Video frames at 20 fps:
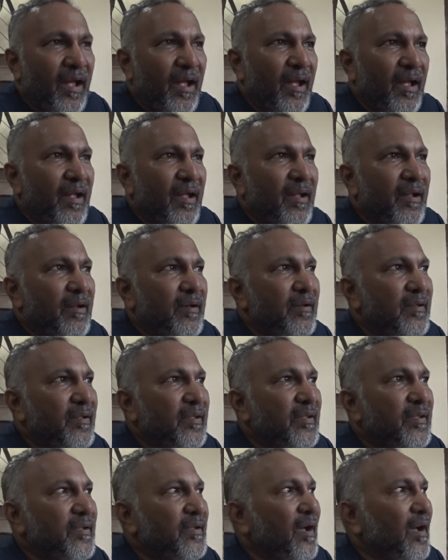And
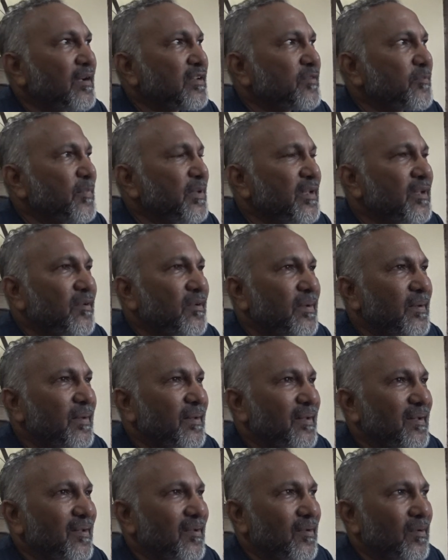he asked me
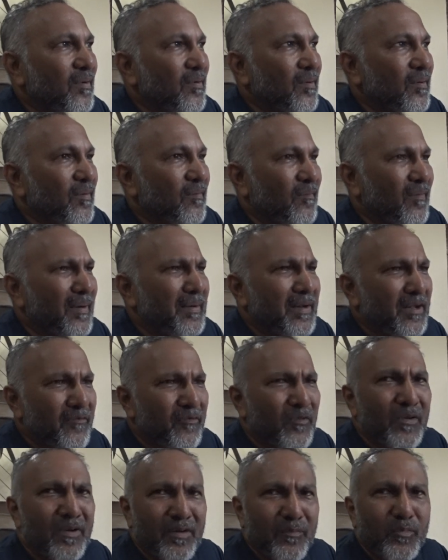one day
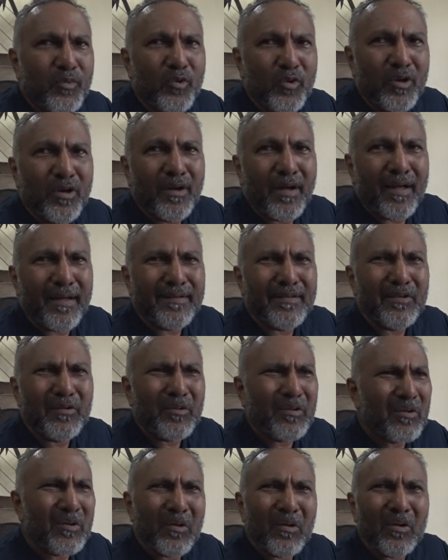for a book. I said,
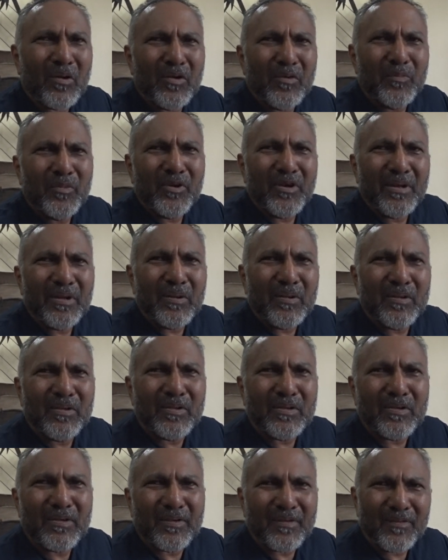oh, Korn model.
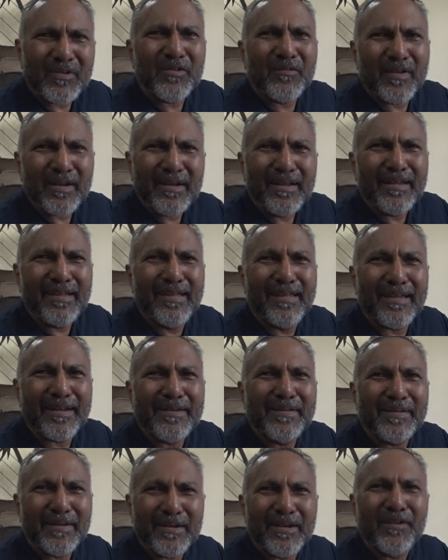So he was very
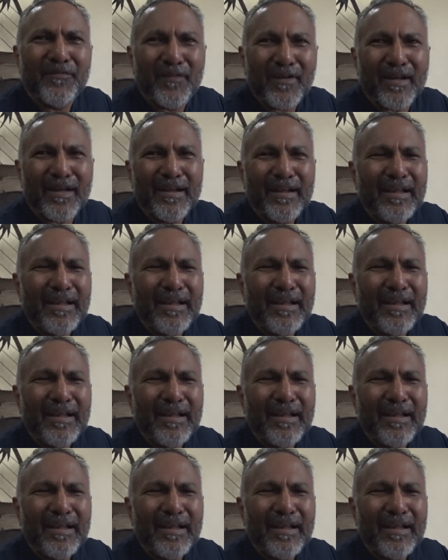insignificant.